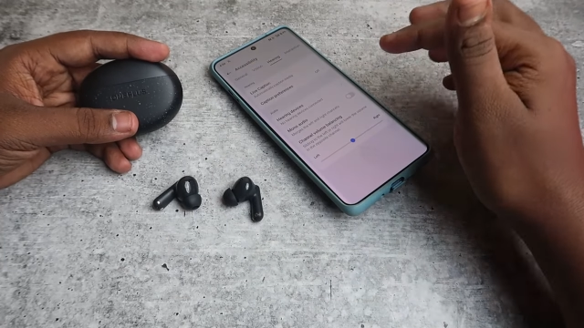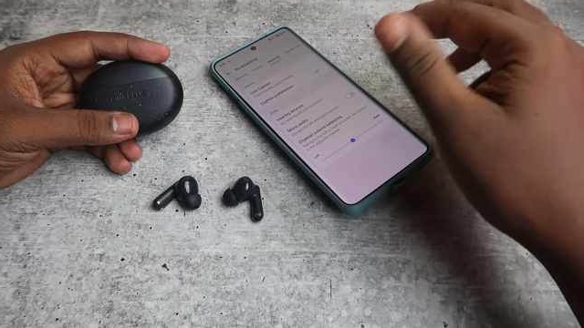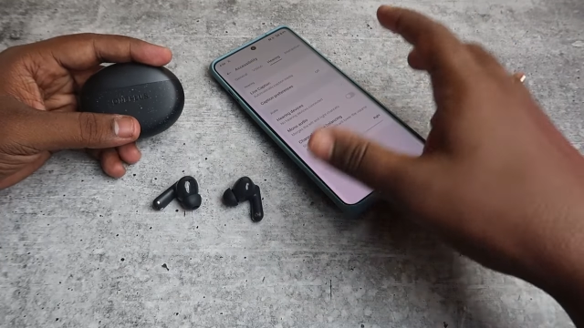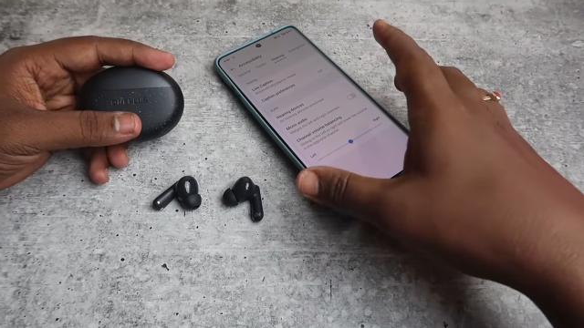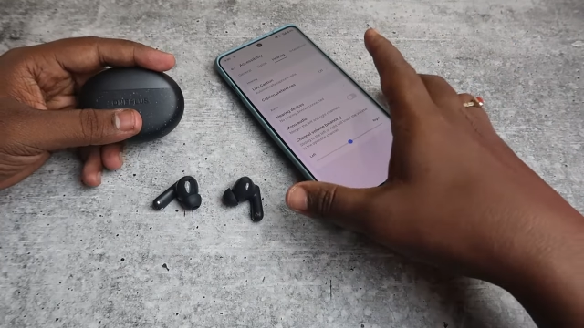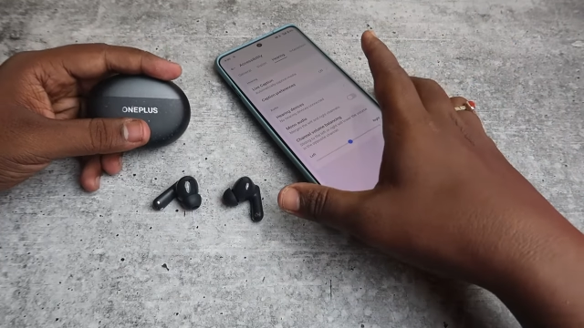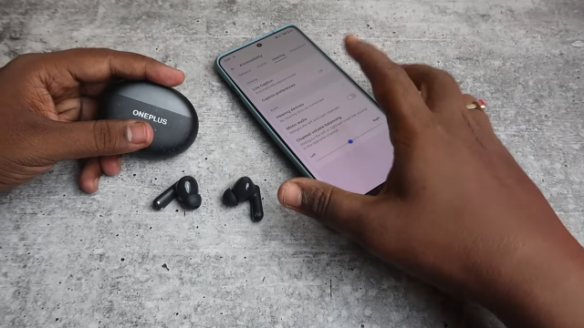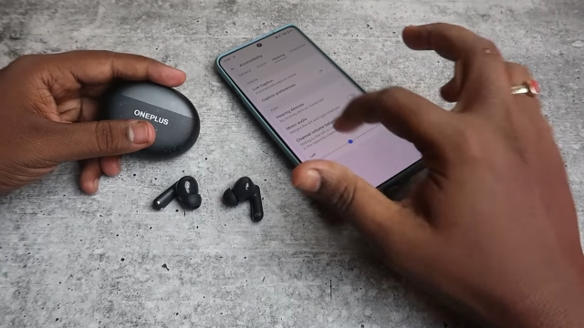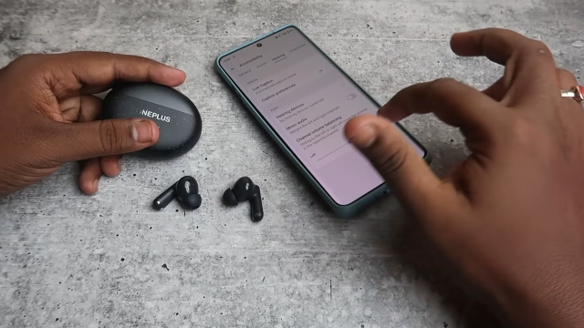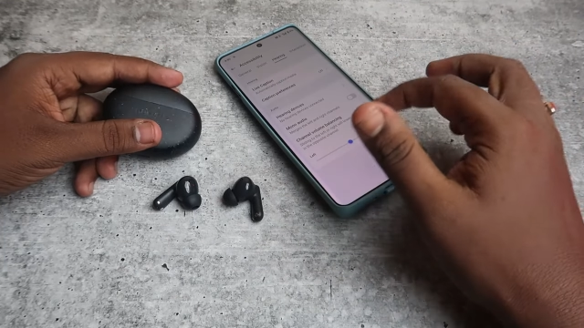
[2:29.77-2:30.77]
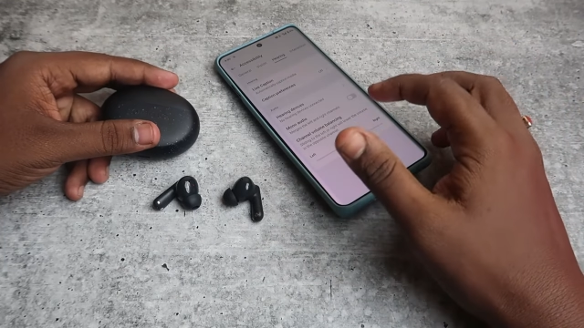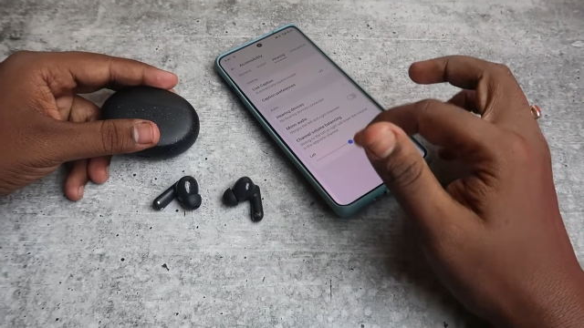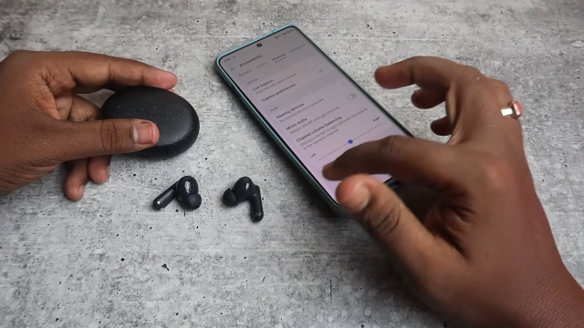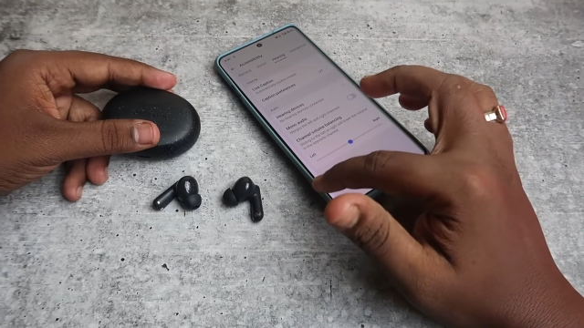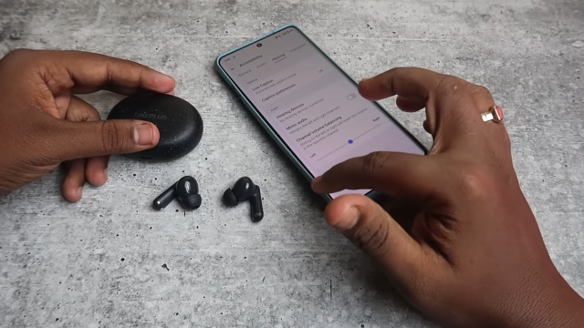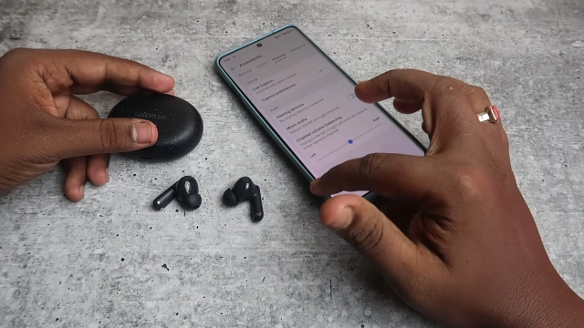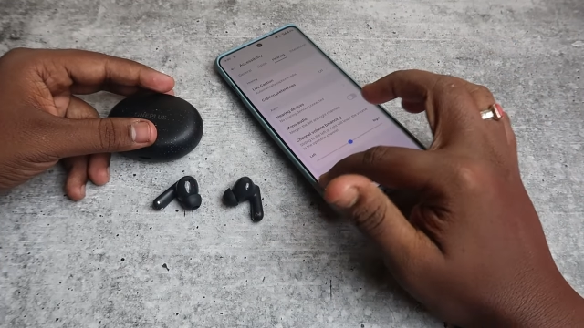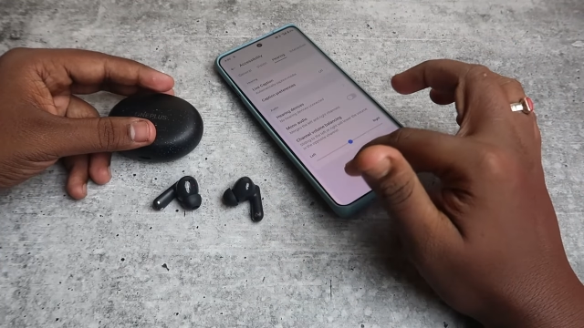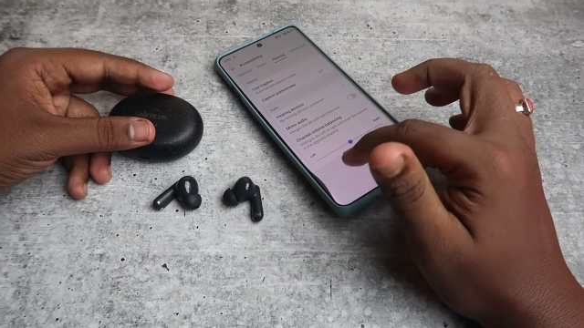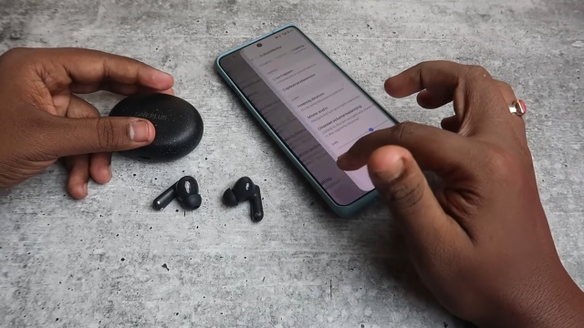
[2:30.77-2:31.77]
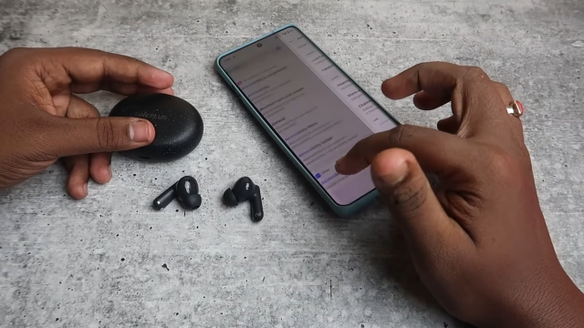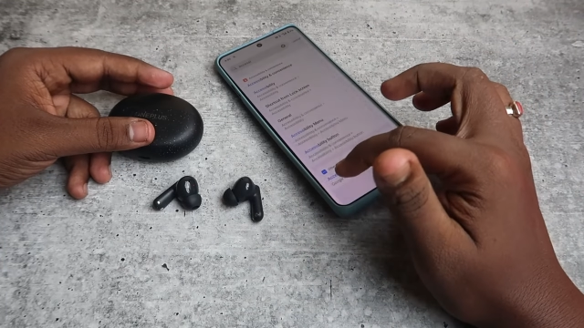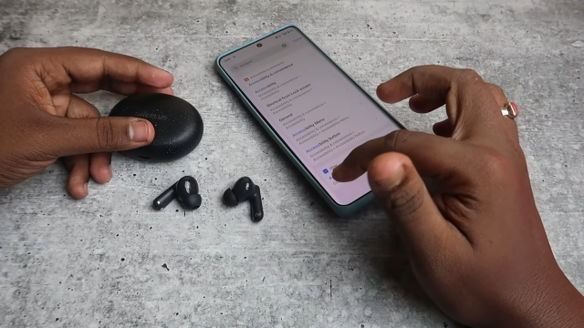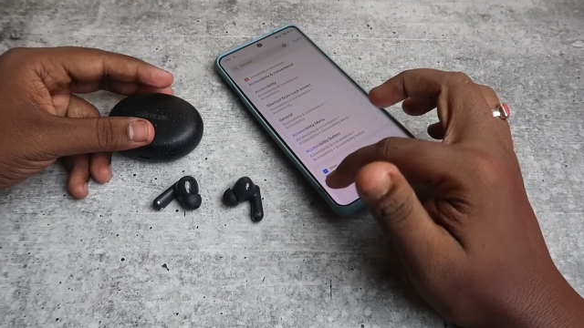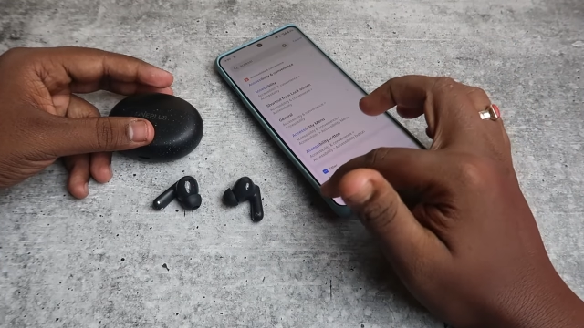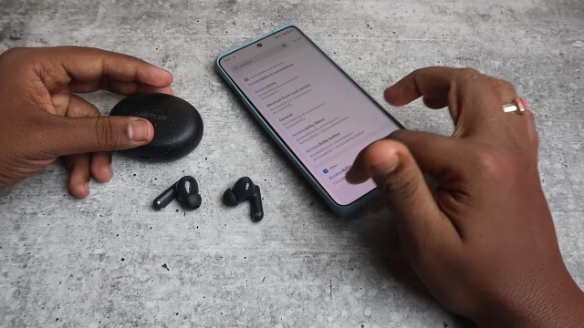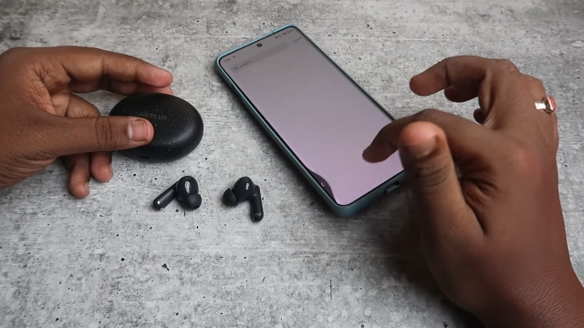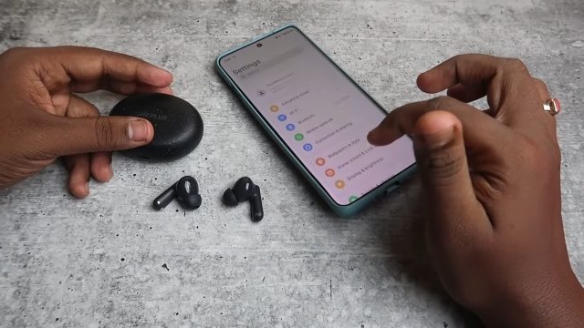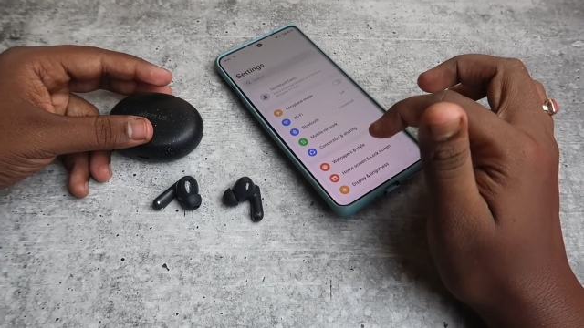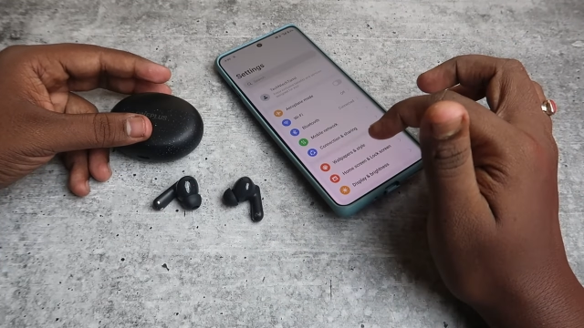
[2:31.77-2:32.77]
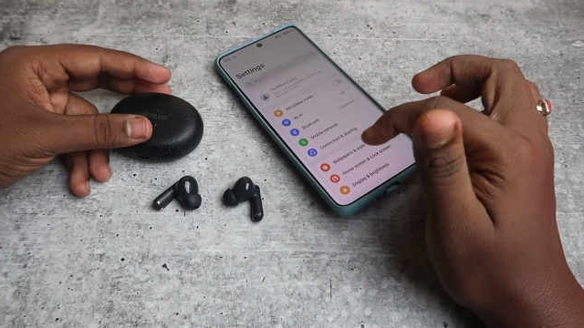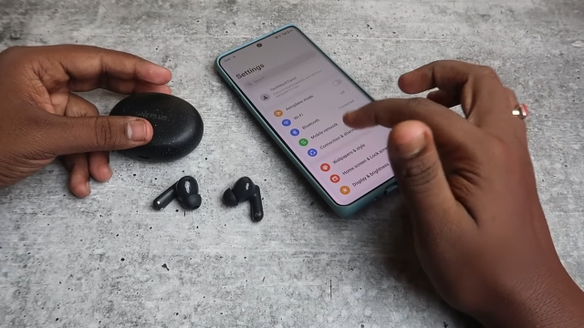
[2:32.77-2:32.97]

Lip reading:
Nobody's mouth can be seen.